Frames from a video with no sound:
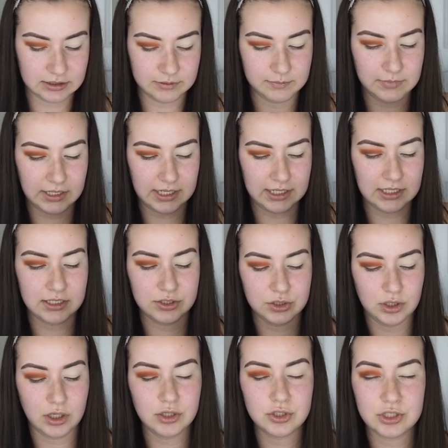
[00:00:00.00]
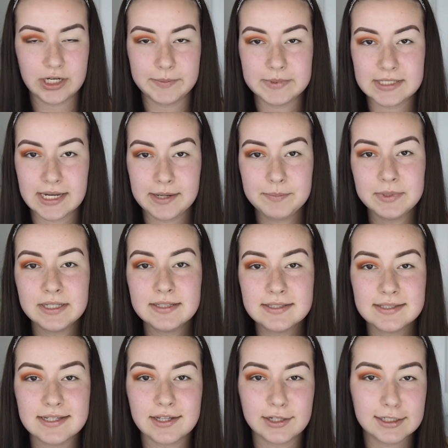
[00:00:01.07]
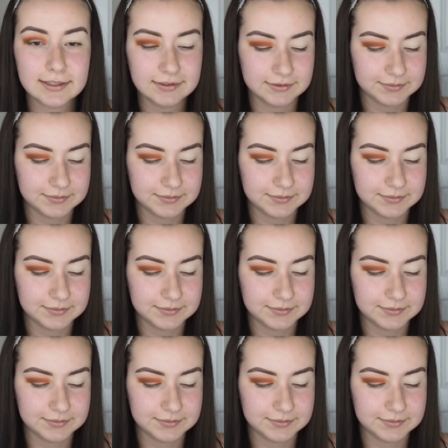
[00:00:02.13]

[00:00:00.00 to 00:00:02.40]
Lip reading: my Tarte Shape Tape Concealer.